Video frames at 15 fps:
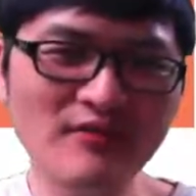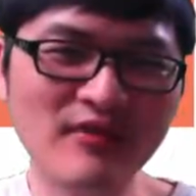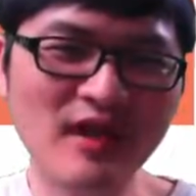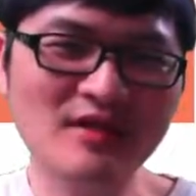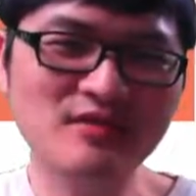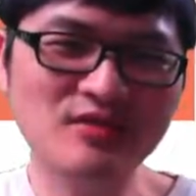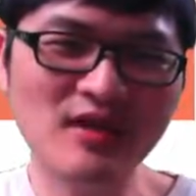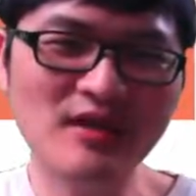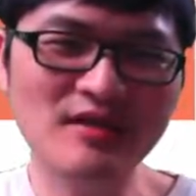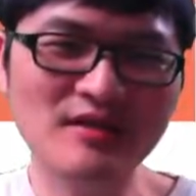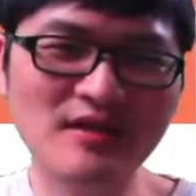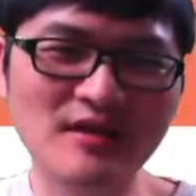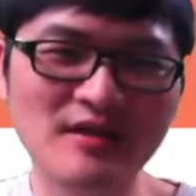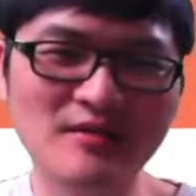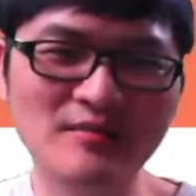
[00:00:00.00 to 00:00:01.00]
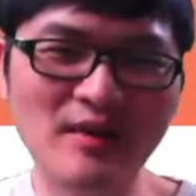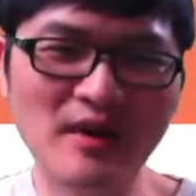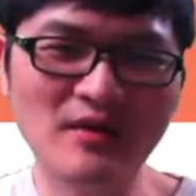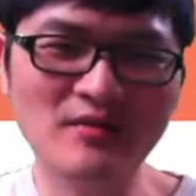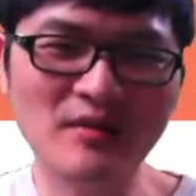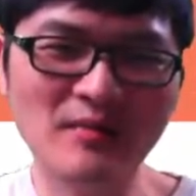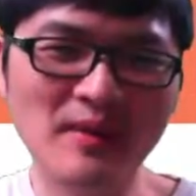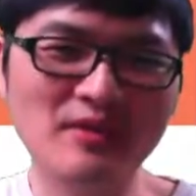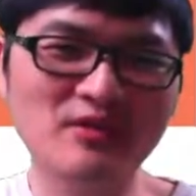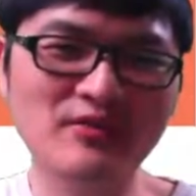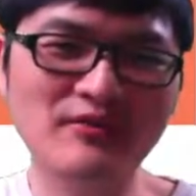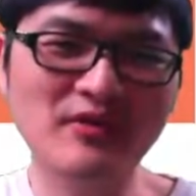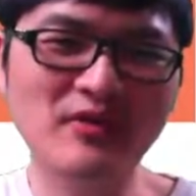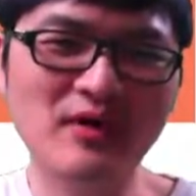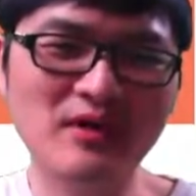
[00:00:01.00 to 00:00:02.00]
you have that standard in the bottom of
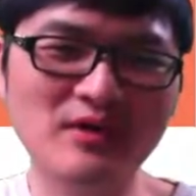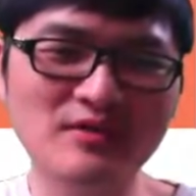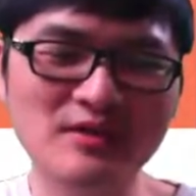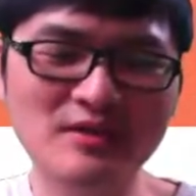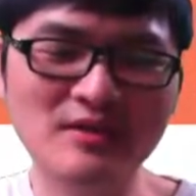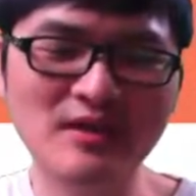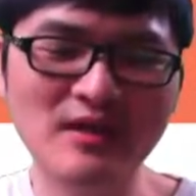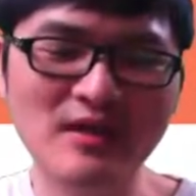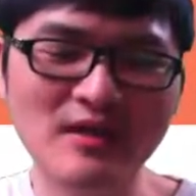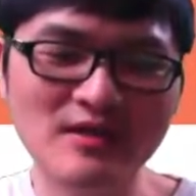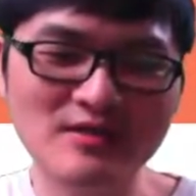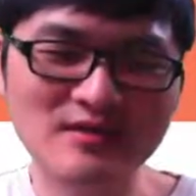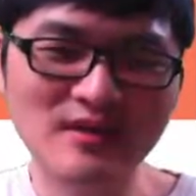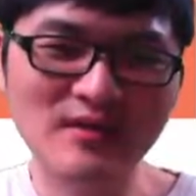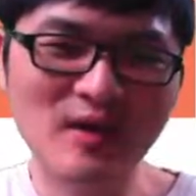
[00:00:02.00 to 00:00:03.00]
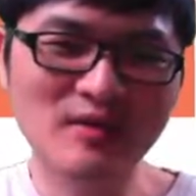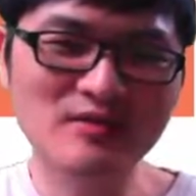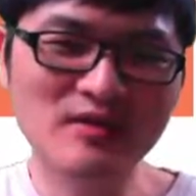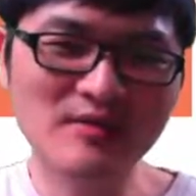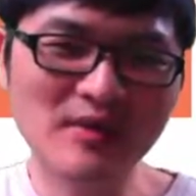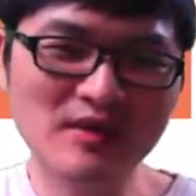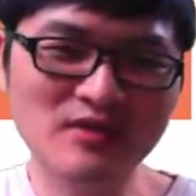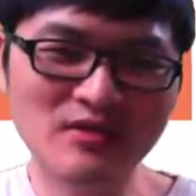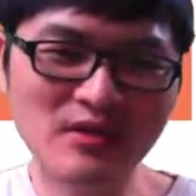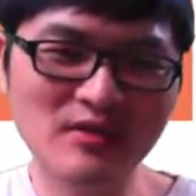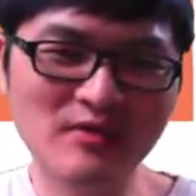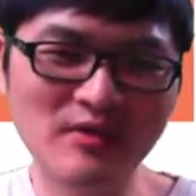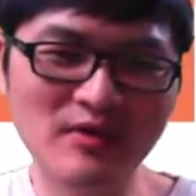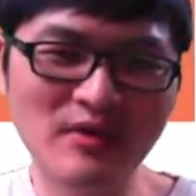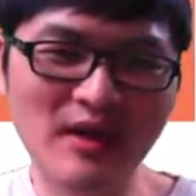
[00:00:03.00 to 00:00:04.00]
the page. If you are using self-hosting,
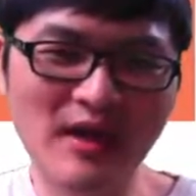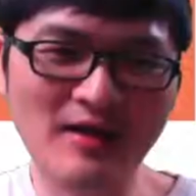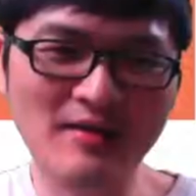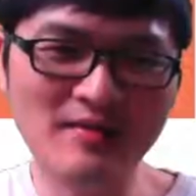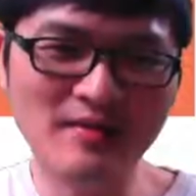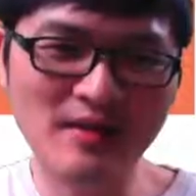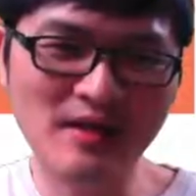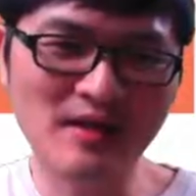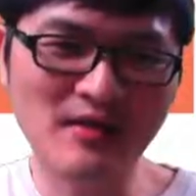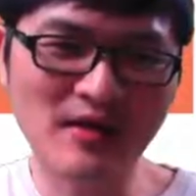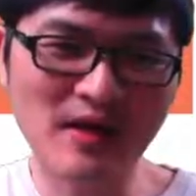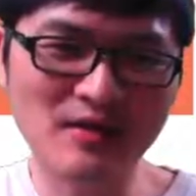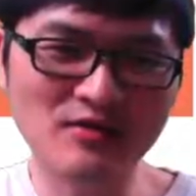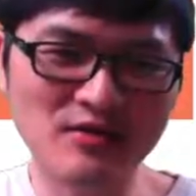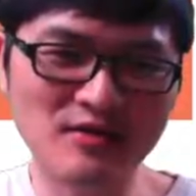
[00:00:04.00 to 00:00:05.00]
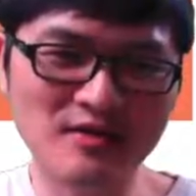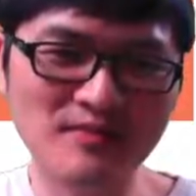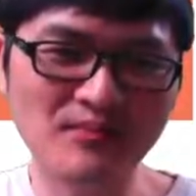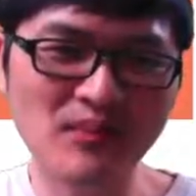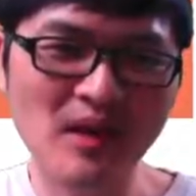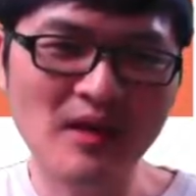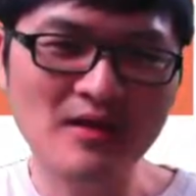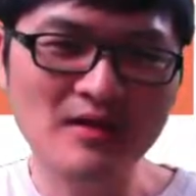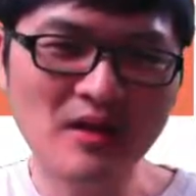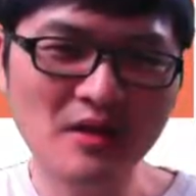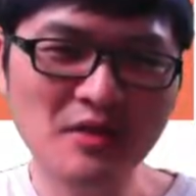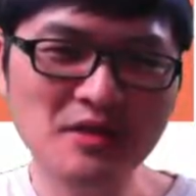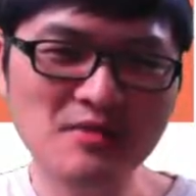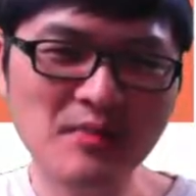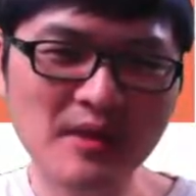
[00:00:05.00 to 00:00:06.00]
make sure you put the address.
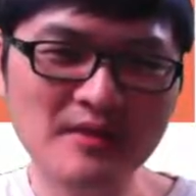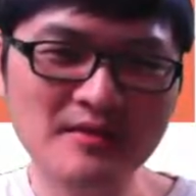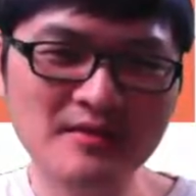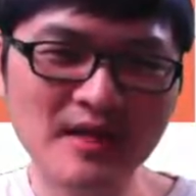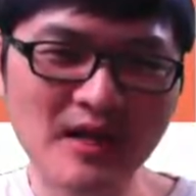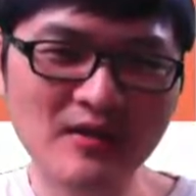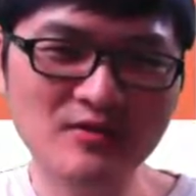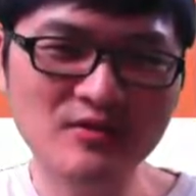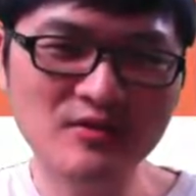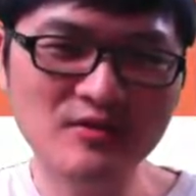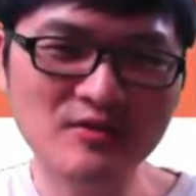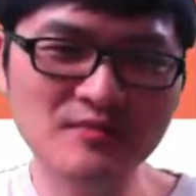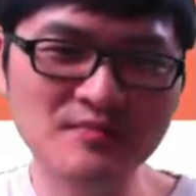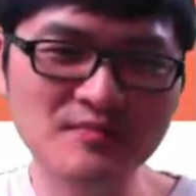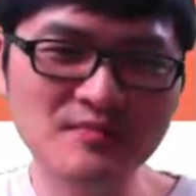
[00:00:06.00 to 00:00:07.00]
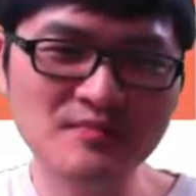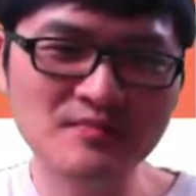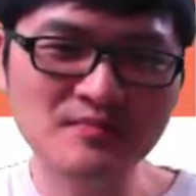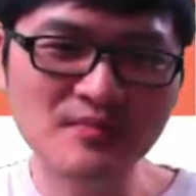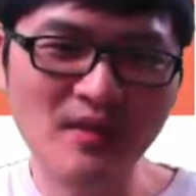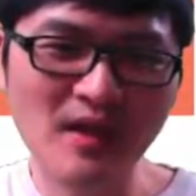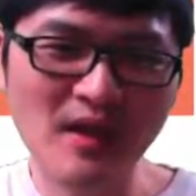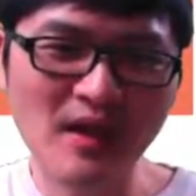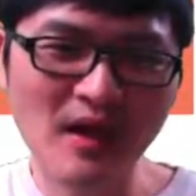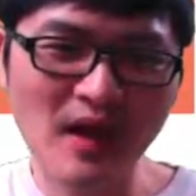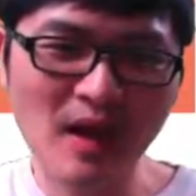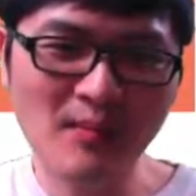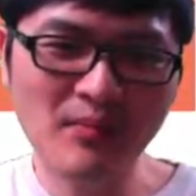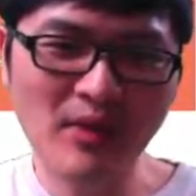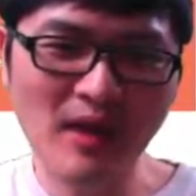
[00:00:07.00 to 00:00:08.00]
Tell recipients how to
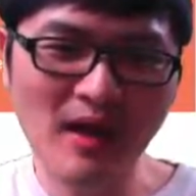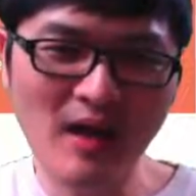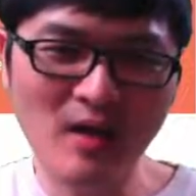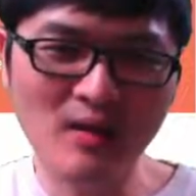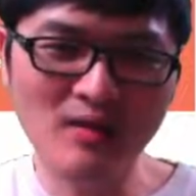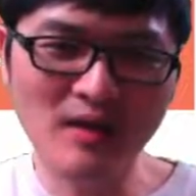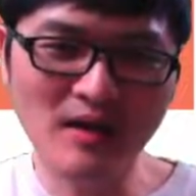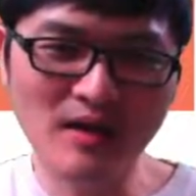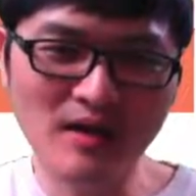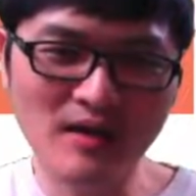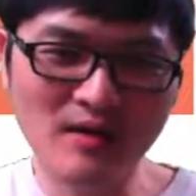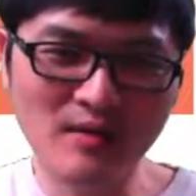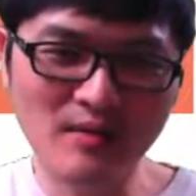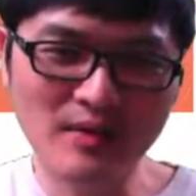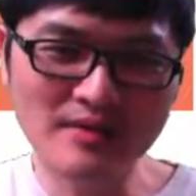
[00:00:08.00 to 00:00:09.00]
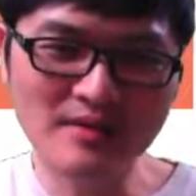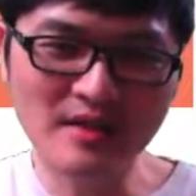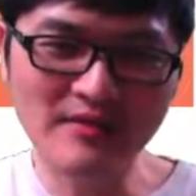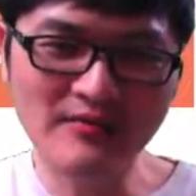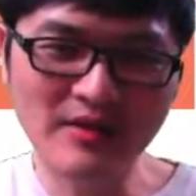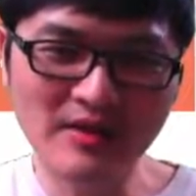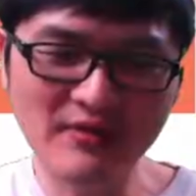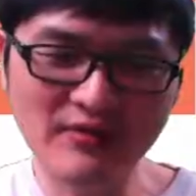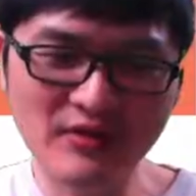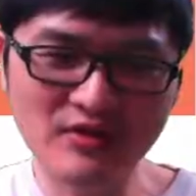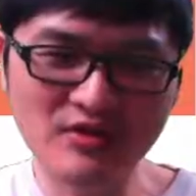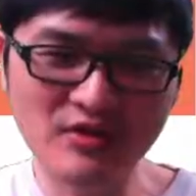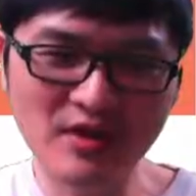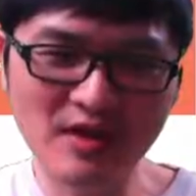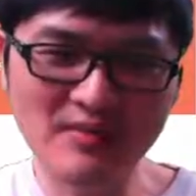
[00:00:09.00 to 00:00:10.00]
opt out
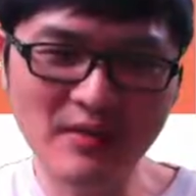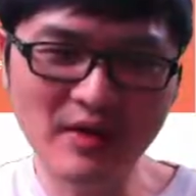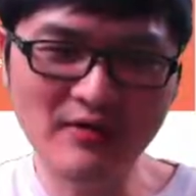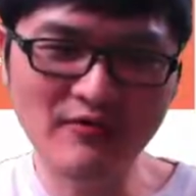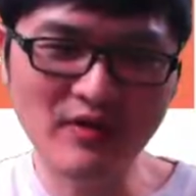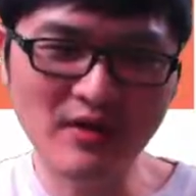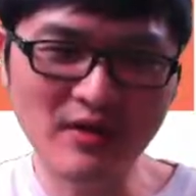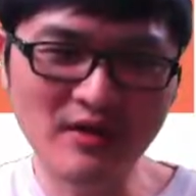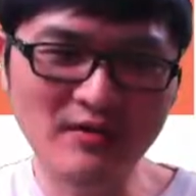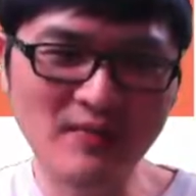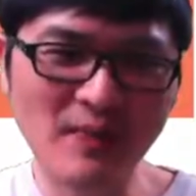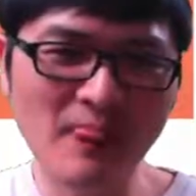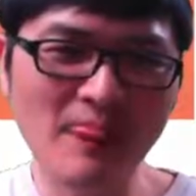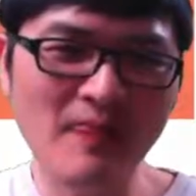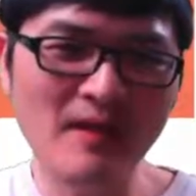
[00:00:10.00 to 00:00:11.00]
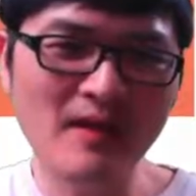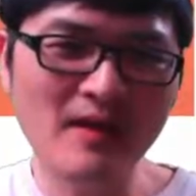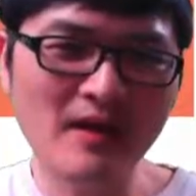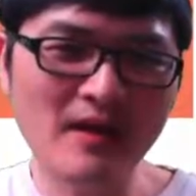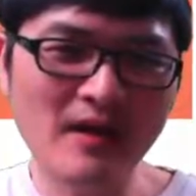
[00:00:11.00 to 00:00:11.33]
receiving the future email from you.